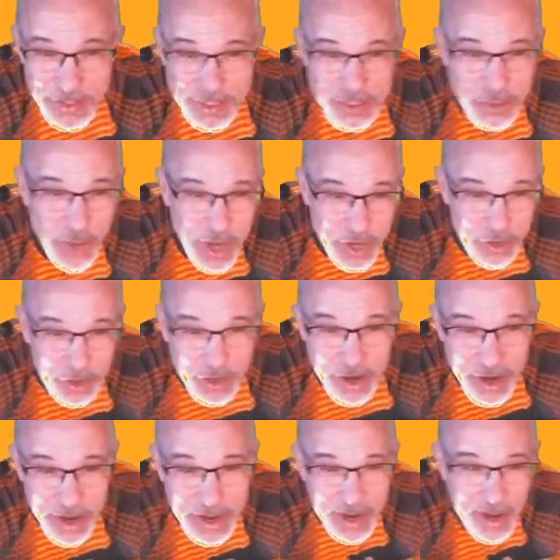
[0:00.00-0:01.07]
this trainer
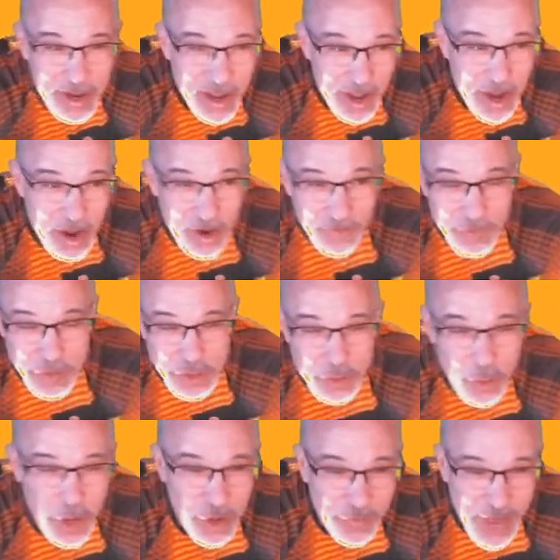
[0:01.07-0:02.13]
for
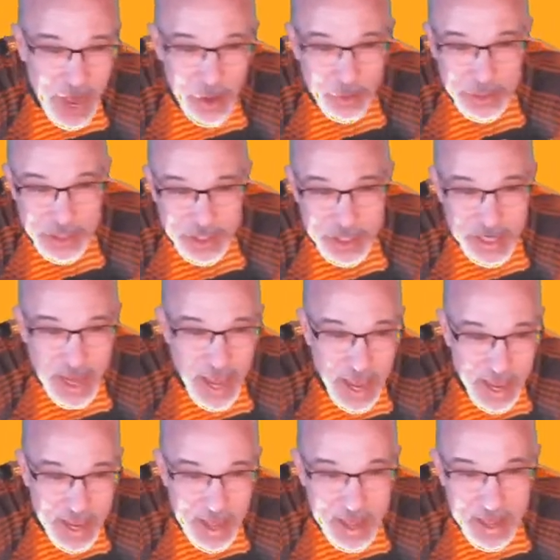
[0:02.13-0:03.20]
12 hours
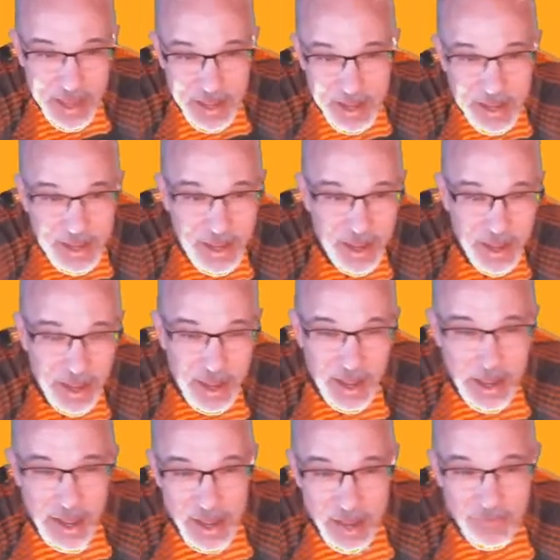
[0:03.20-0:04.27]
today
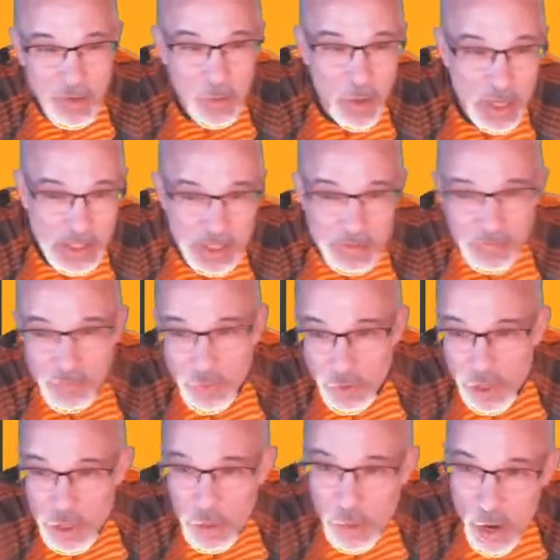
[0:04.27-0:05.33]
if it wasn't for
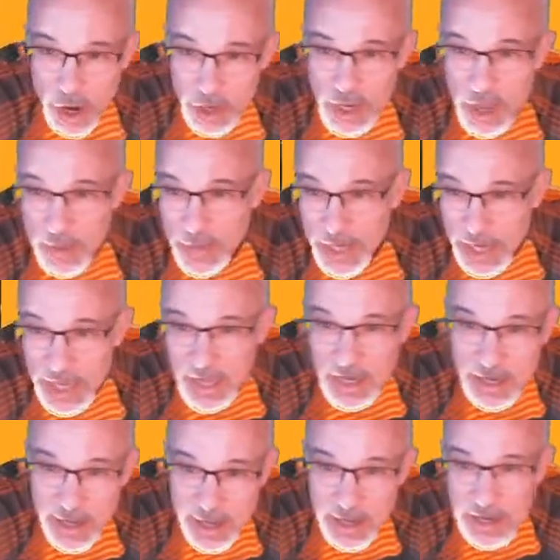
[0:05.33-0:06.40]
you all coming
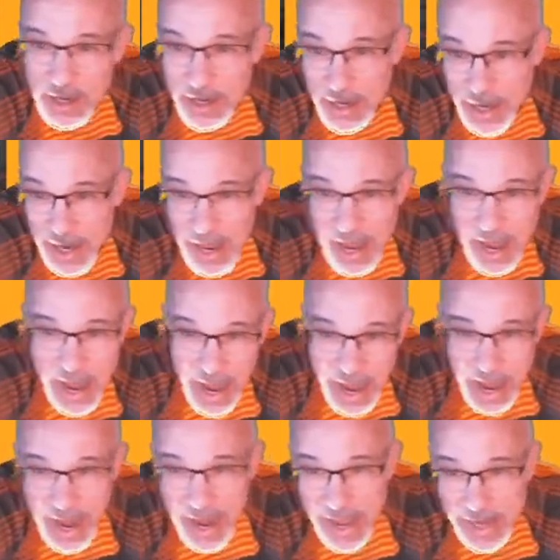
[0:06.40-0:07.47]
in
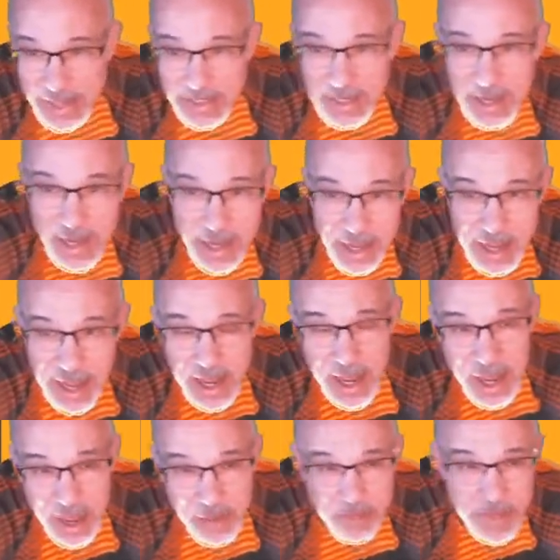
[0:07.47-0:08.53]
and
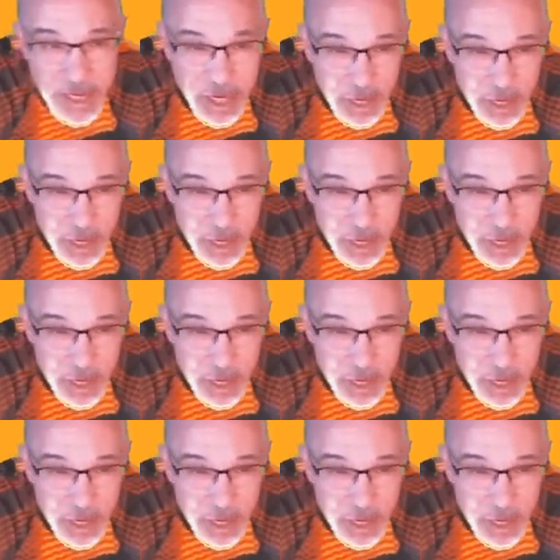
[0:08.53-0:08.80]
being a